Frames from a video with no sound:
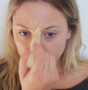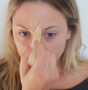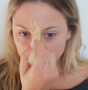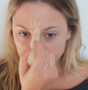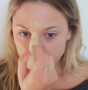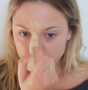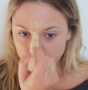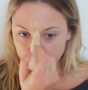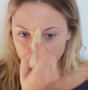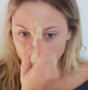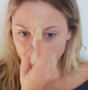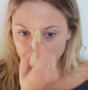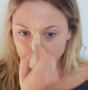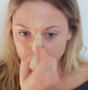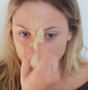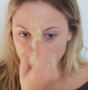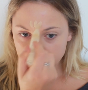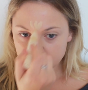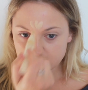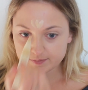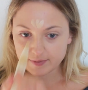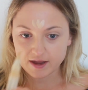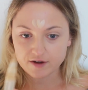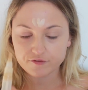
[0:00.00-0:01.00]
I do like
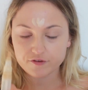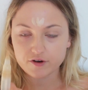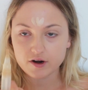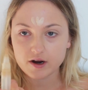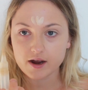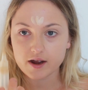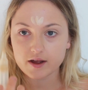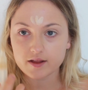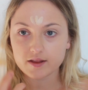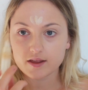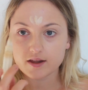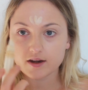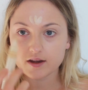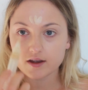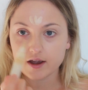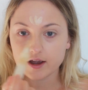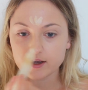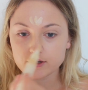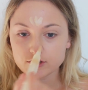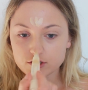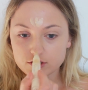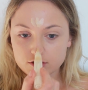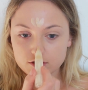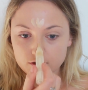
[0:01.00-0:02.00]
this pen for highlighting.
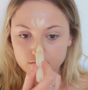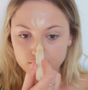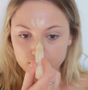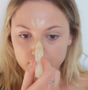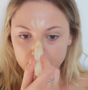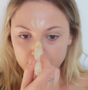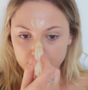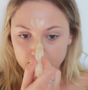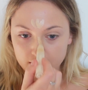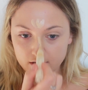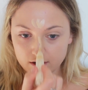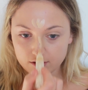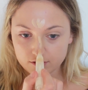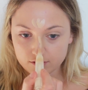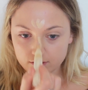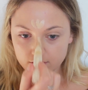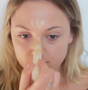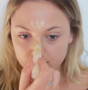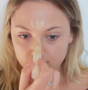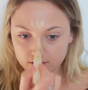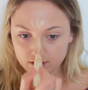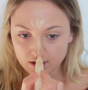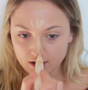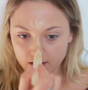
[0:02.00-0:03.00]
I just don't like it
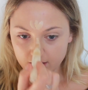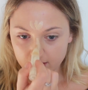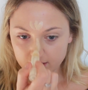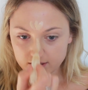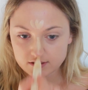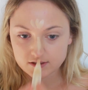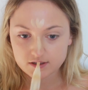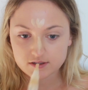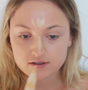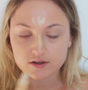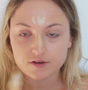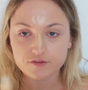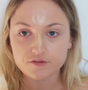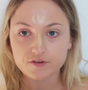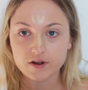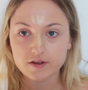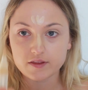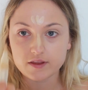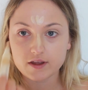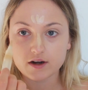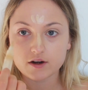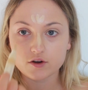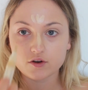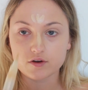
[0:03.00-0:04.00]
underneath the eyes because I
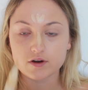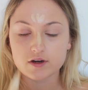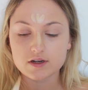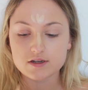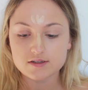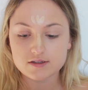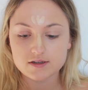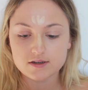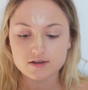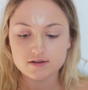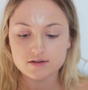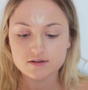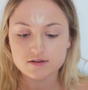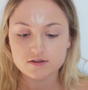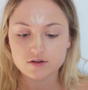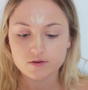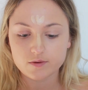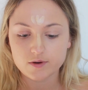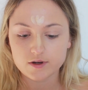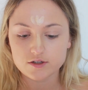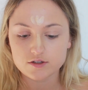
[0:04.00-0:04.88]
find that it creases, so